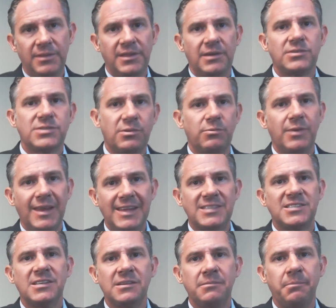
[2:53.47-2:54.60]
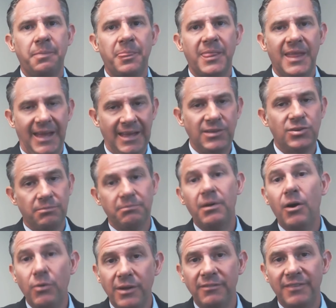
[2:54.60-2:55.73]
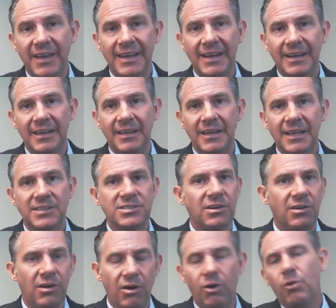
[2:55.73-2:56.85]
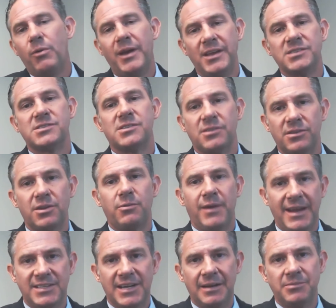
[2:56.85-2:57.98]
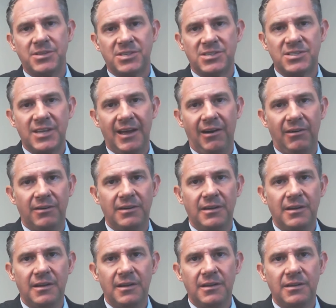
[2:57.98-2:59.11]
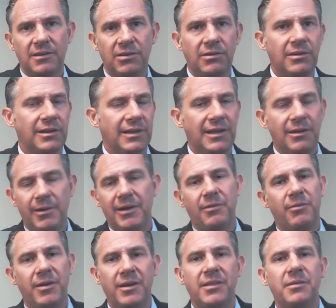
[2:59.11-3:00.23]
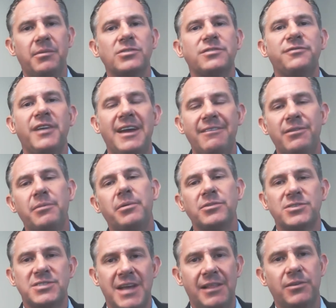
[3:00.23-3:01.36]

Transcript: When there's a reason and you're motivated, it's always the right time to sell. Currently, we are one of the most favorable